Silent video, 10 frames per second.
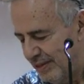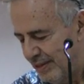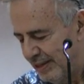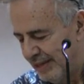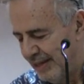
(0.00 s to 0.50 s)

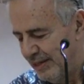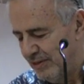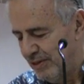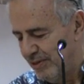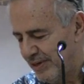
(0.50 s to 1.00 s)

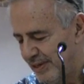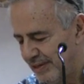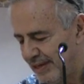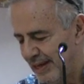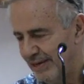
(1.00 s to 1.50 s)
again looking
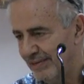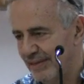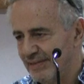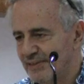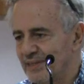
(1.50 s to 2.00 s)
at
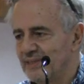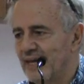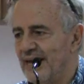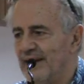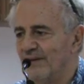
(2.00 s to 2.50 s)
Helen, this is the
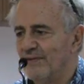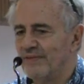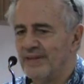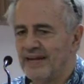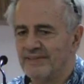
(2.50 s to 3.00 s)
Helen of
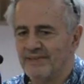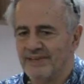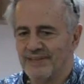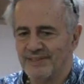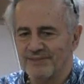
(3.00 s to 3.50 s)
the
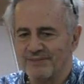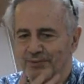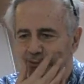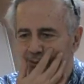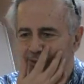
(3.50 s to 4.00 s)
Antilles, of
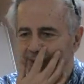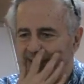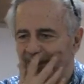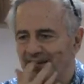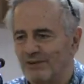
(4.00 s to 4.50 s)
course, not
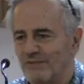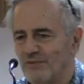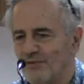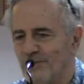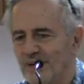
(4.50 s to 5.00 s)
the Helen of
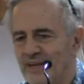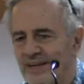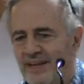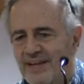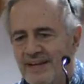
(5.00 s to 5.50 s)
Troy,
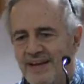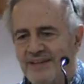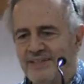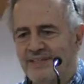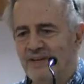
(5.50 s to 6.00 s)
and
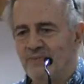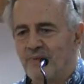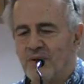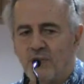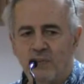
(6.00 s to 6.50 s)
he's saying,
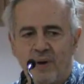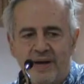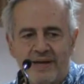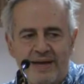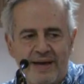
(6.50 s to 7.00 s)
well,
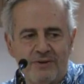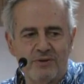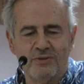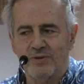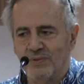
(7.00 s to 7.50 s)
why
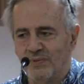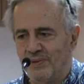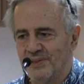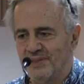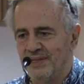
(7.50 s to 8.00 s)
cannot
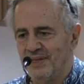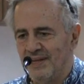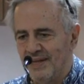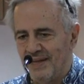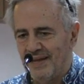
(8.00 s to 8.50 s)
we see
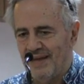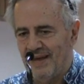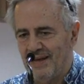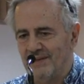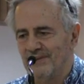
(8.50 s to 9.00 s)

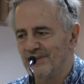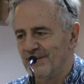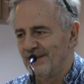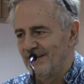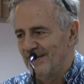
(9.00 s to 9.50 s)
Helen
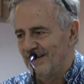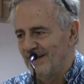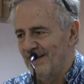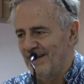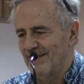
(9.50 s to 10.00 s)

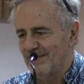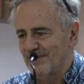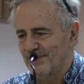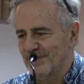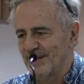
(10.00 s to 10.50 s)
like
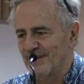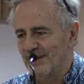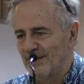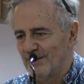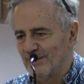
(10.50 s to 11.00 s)
the sun
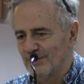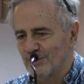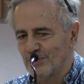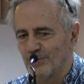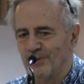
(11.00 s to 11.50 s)

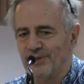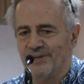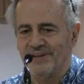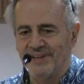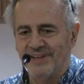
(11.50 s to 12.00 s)
saw her?